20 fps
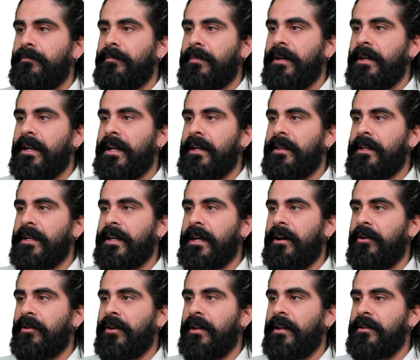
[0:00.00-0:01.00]
but letting the
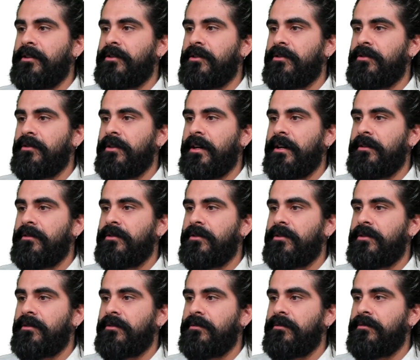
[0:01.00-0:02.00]
calculator do that.
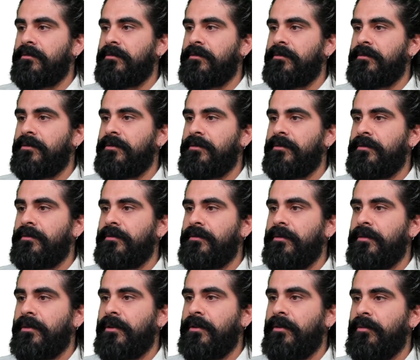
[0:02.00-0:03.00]
So
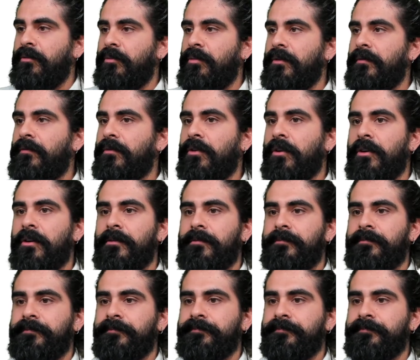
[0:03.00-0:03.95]
we've got